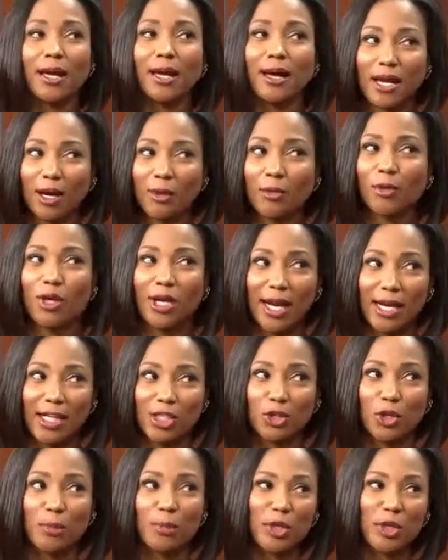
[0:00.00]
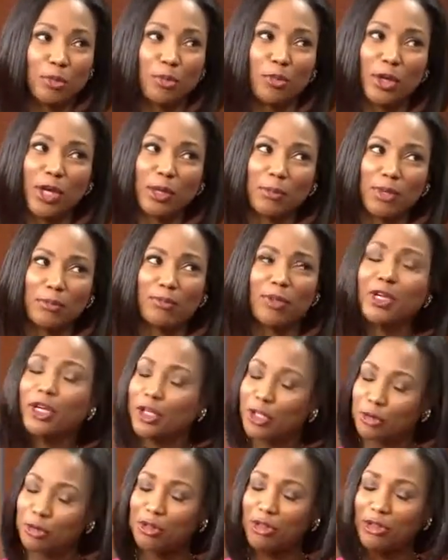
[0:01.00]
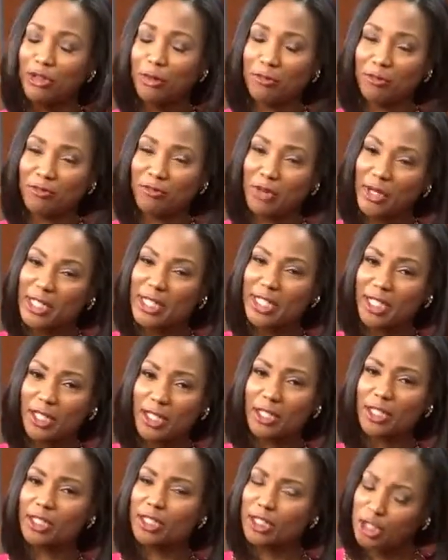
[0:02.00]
and I want ice cream, and you bring me, you think vanilla.